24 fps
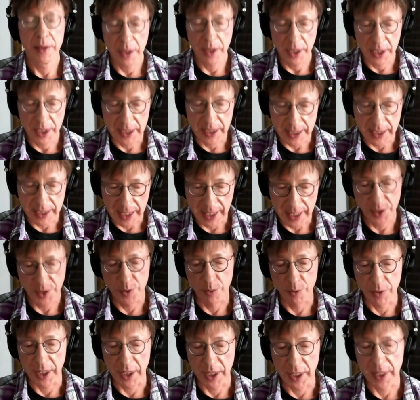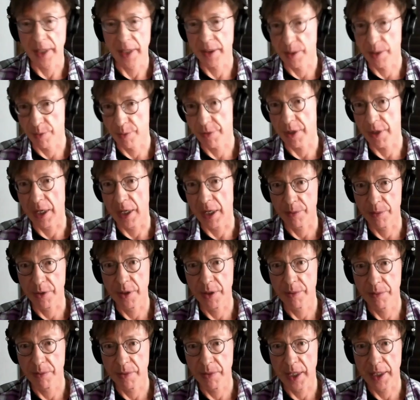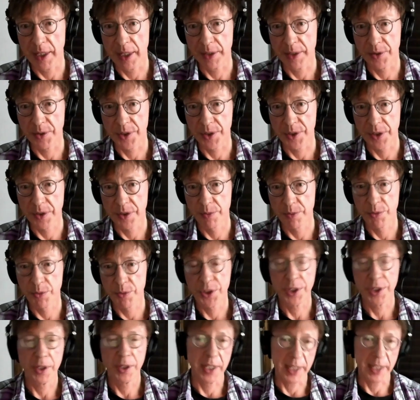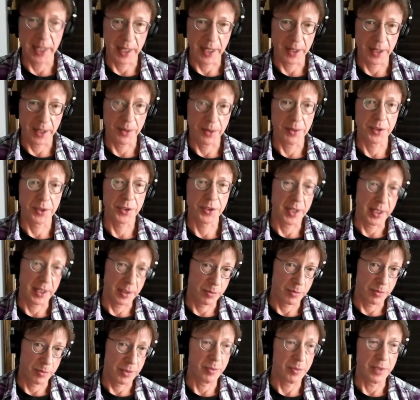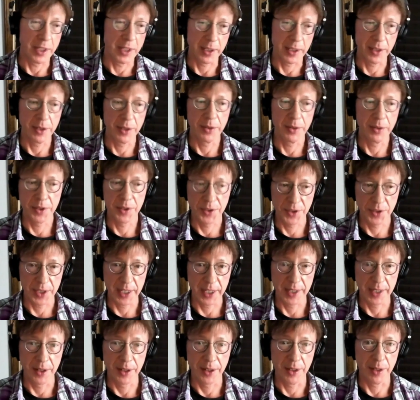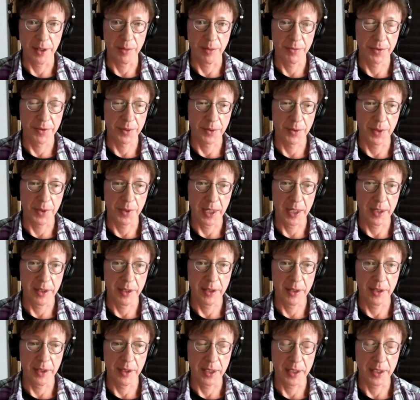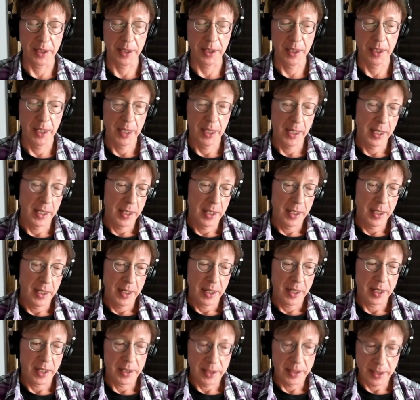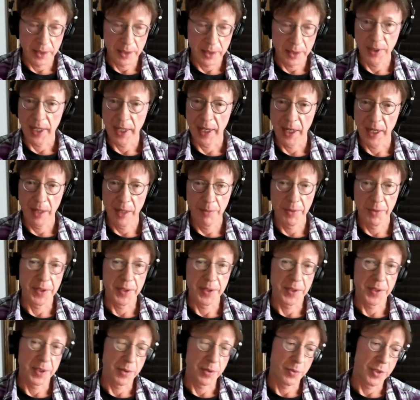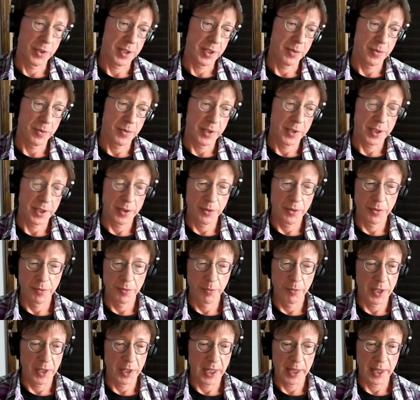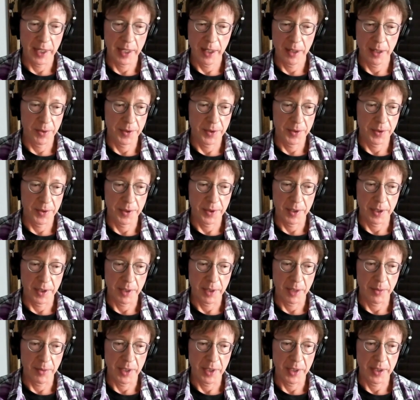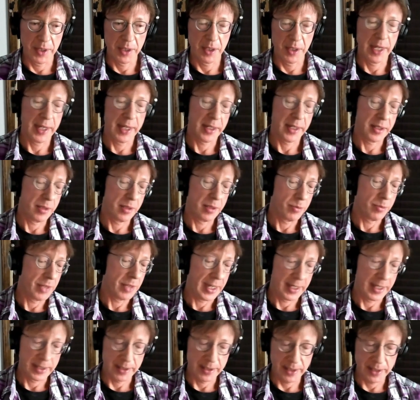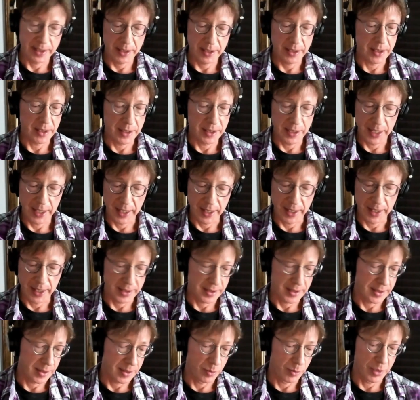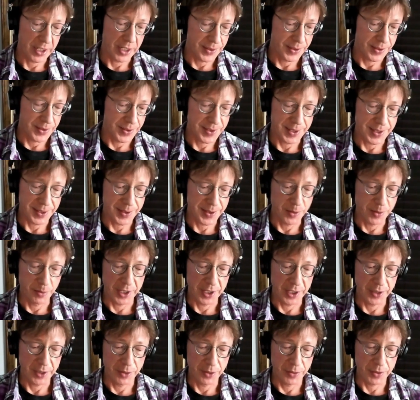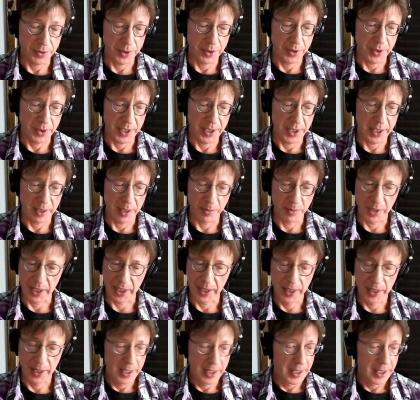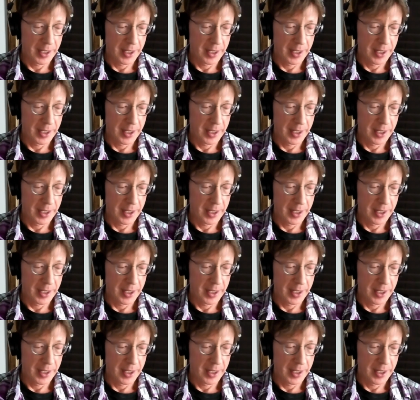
exacerbating the problem and just chilling out and trying to be mellow and stay calm for a while and and see what happens. And what, what you've pointed out with the, I mean, the lack of the masks, the tests, the medical system being overloaded. I mean,